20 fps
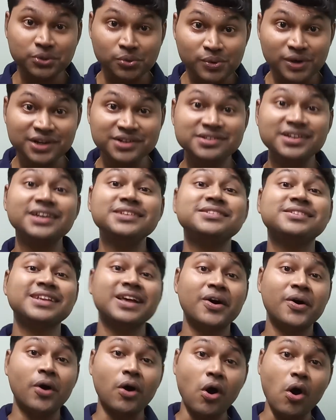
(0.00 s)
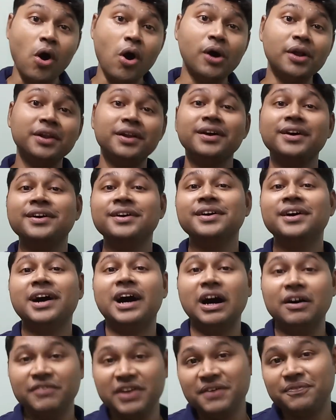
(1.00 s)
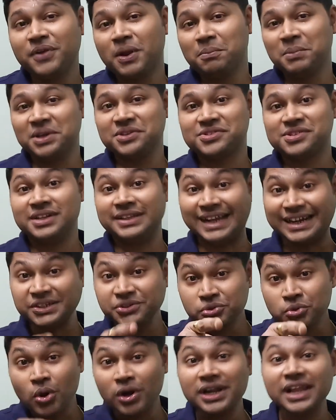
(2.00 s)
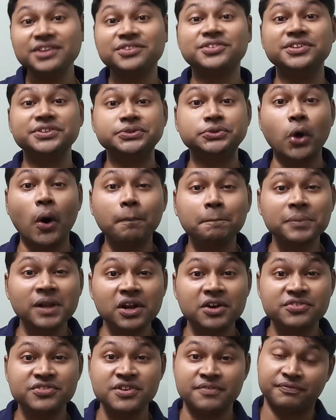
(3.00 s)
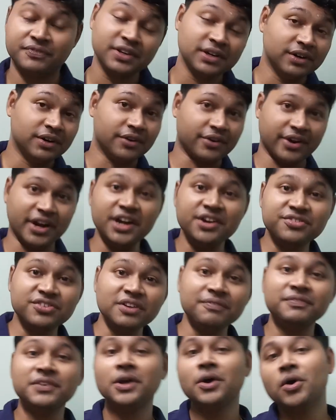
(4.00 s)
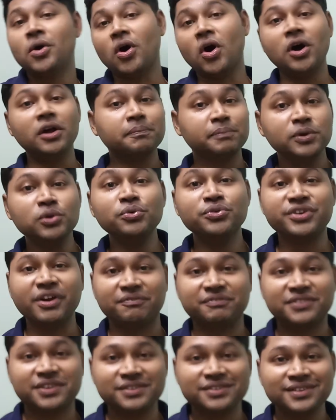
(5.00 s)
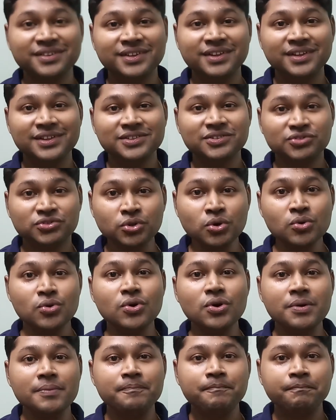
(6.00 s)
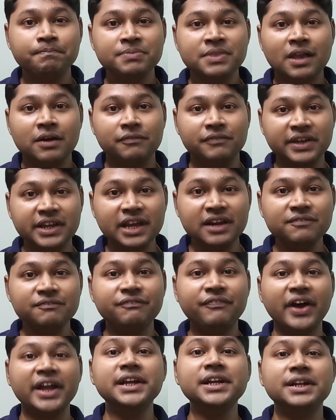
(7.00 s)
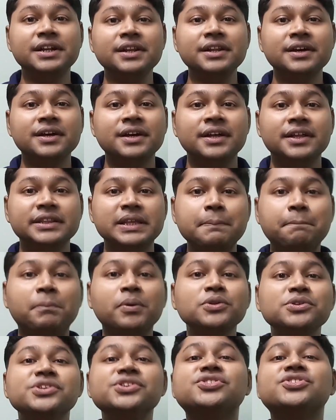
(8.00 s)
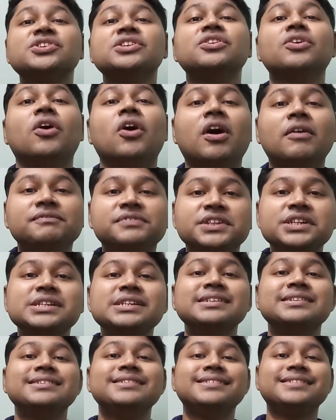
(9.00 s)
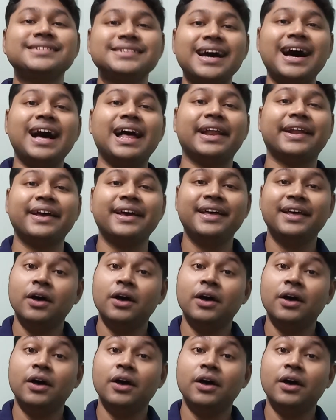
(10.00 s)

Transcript: towards us or away from us. That is called as Doppler shift, red shift or blue shift. So we can find the position of the star,